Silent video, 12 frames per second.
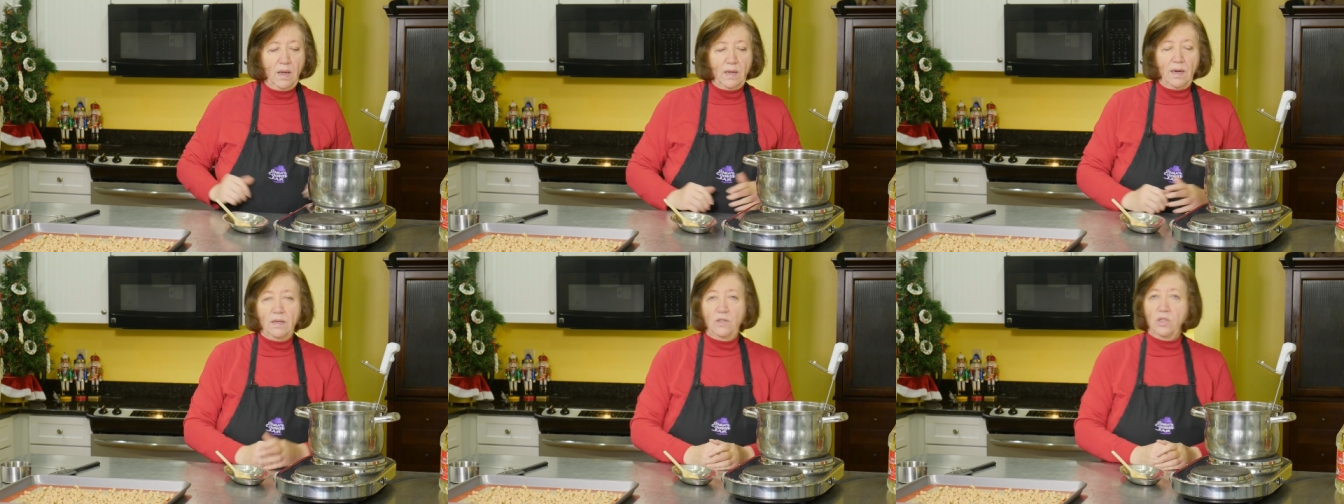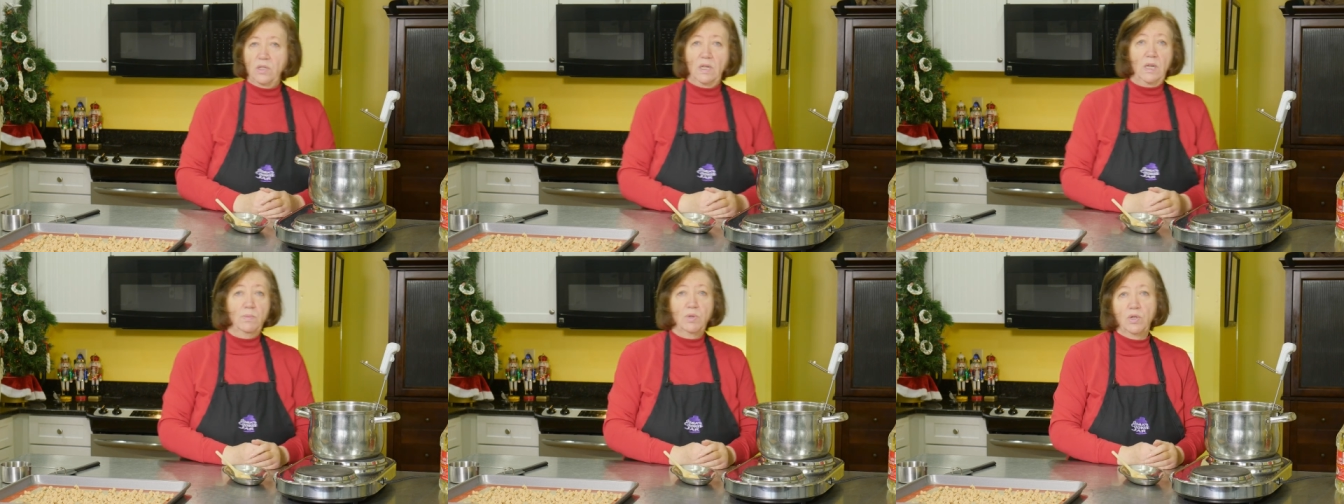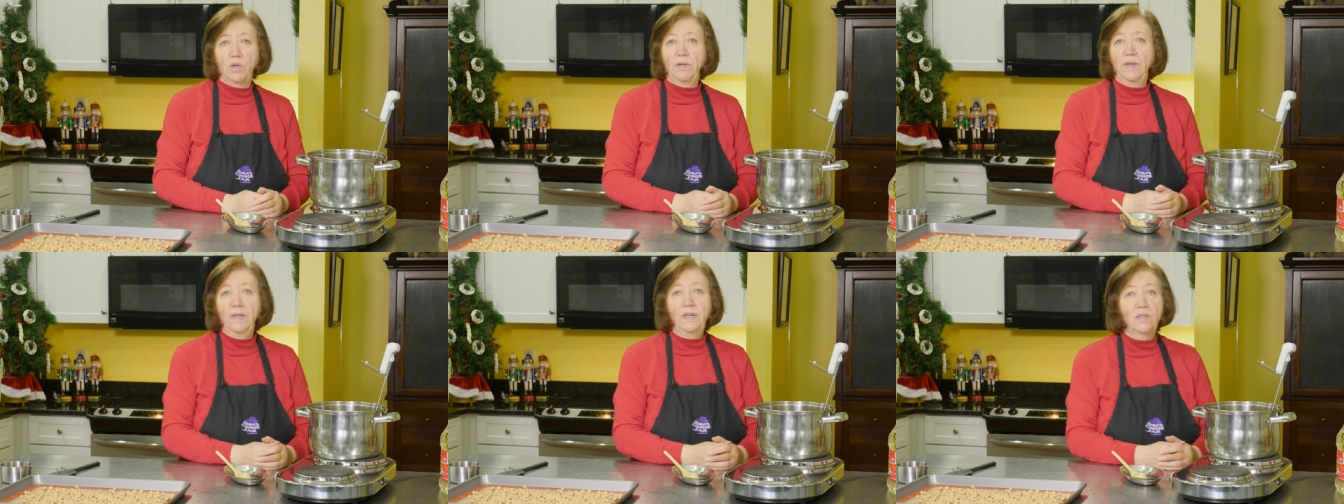And I'll just keep
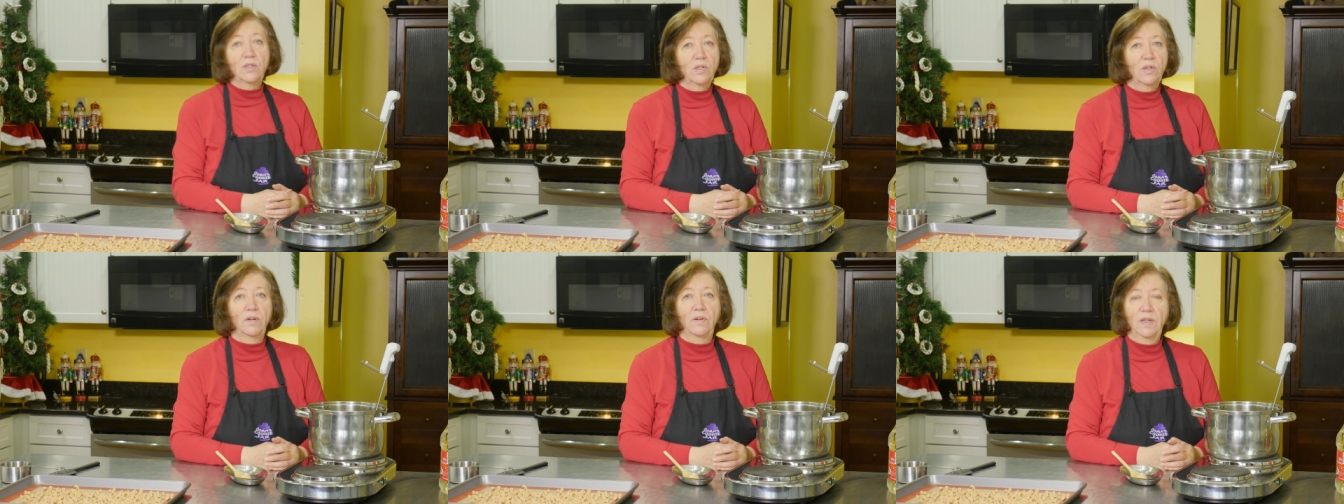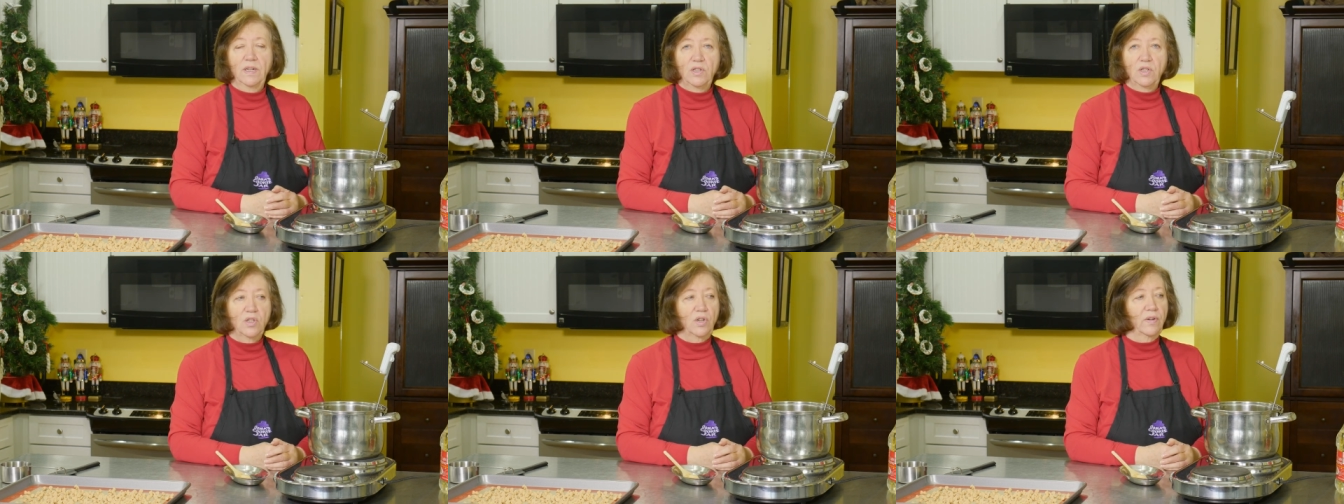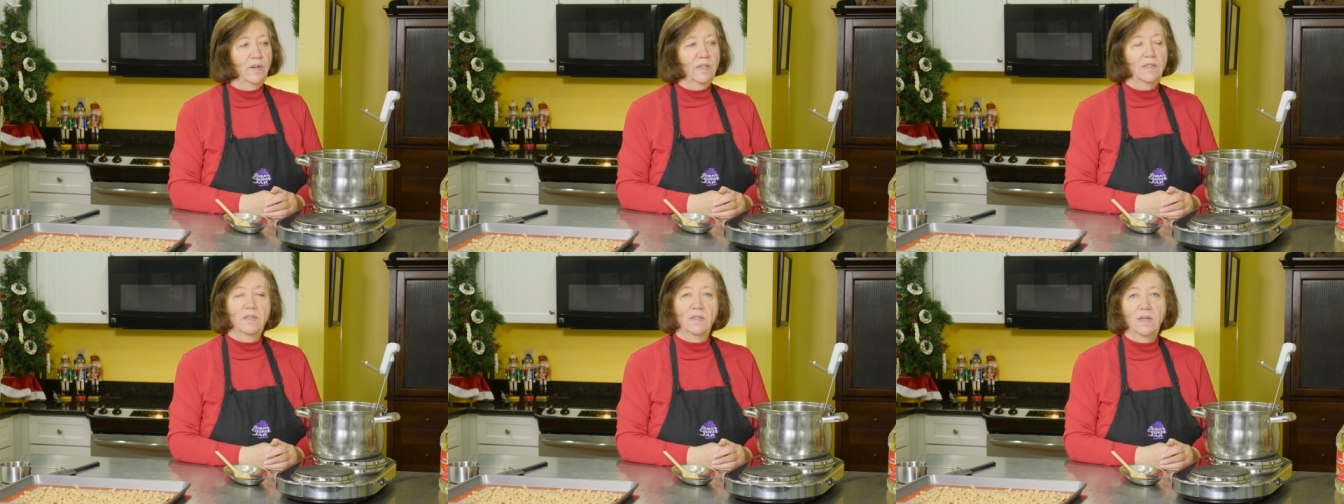stirring and stirring and stirring
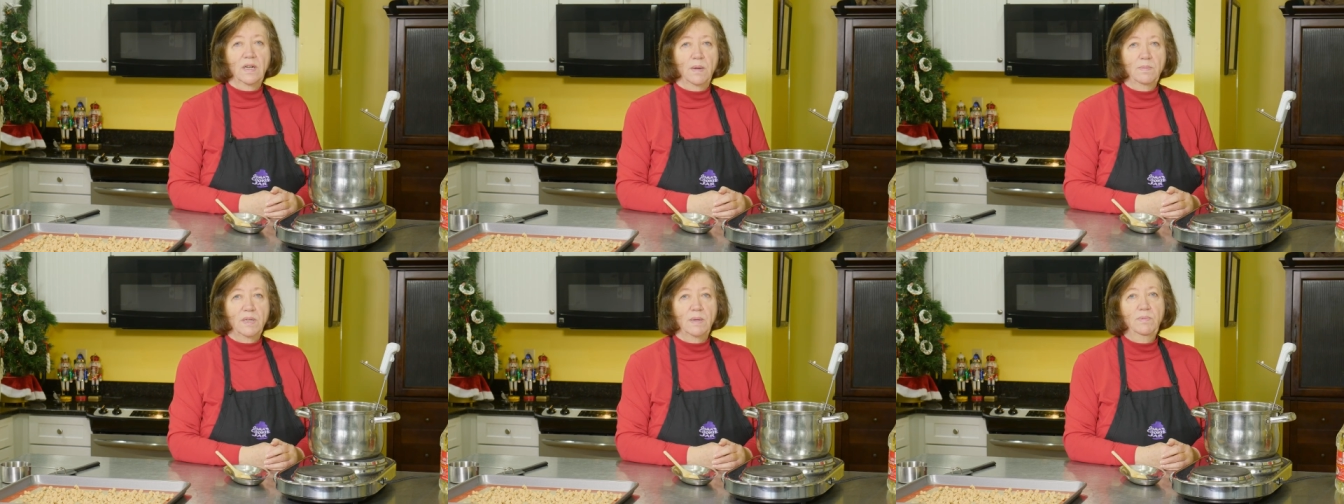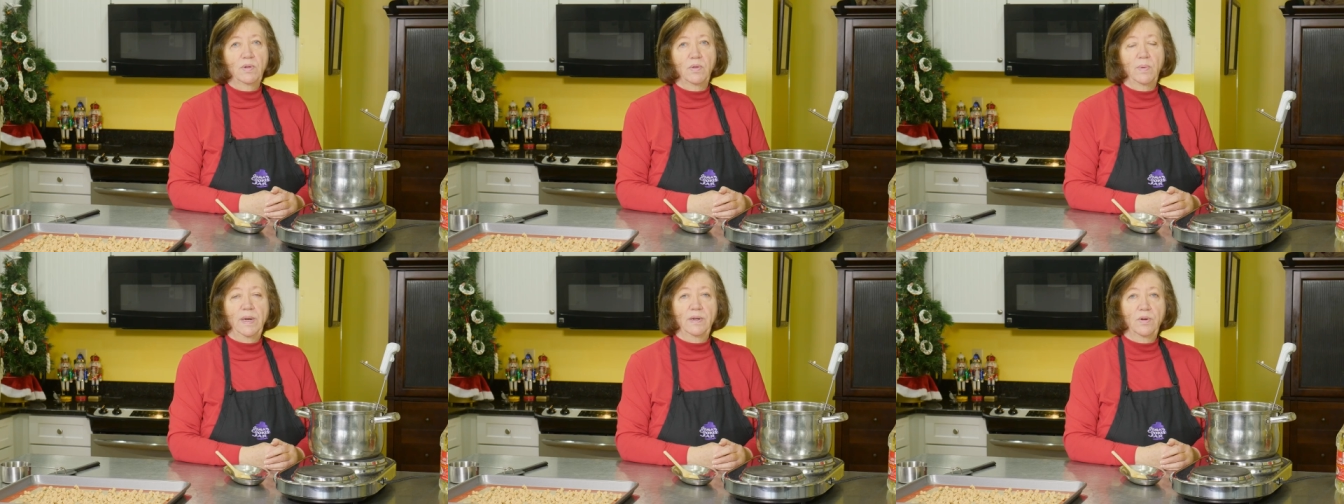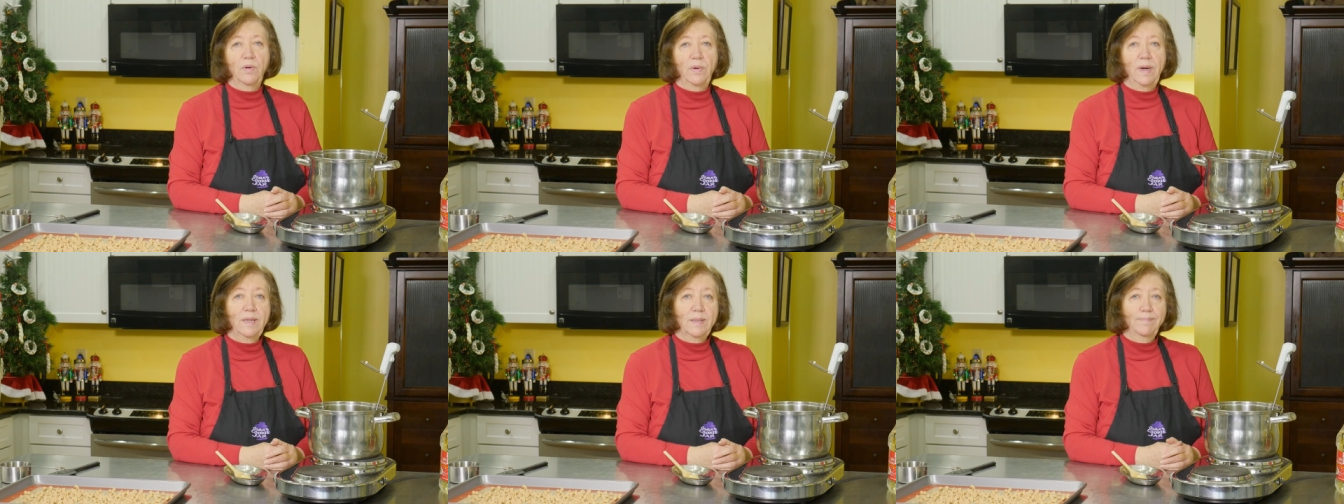until it comes up to 300
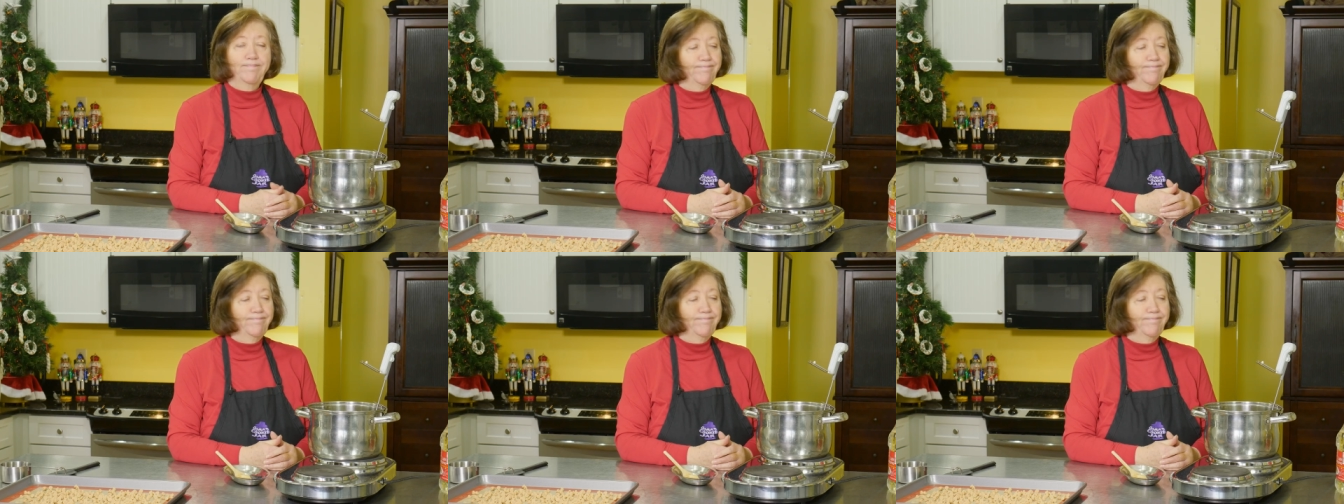degrees.